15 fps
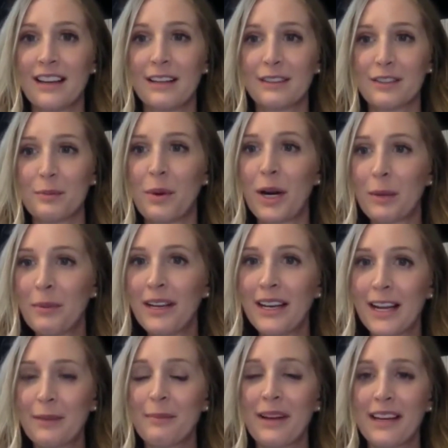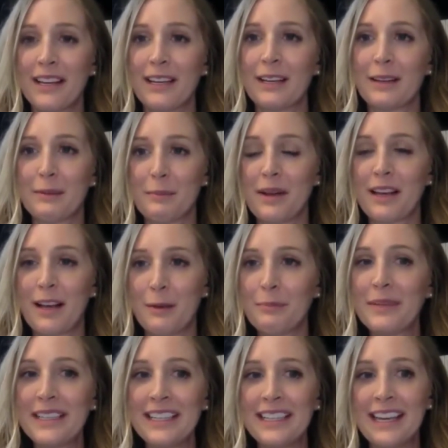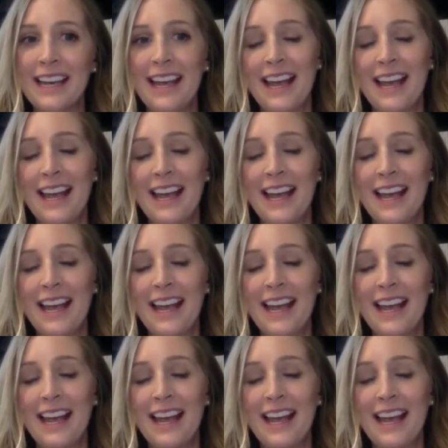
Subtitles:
department at my company